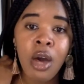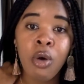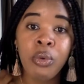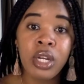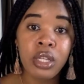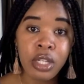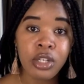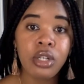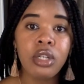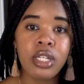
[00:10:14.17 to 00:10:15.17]
When a
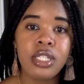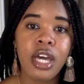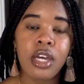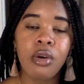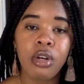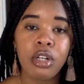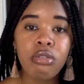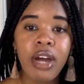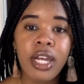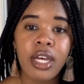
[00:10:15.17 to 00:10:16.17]
lender looks at your
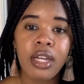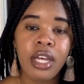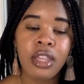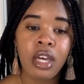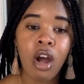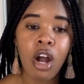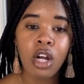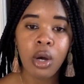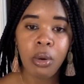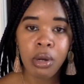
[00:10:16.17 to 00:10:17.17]
credit and they are
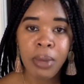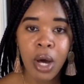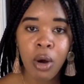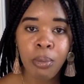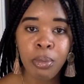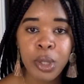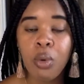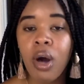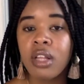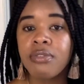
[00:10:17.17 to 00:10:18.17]
going about
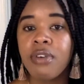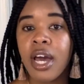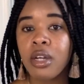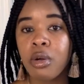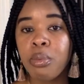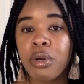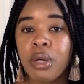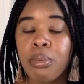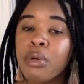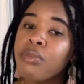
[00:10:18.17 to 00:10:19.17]
pre-qualifying or
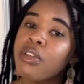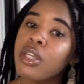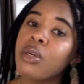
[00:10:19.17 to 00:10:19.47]
pre-approving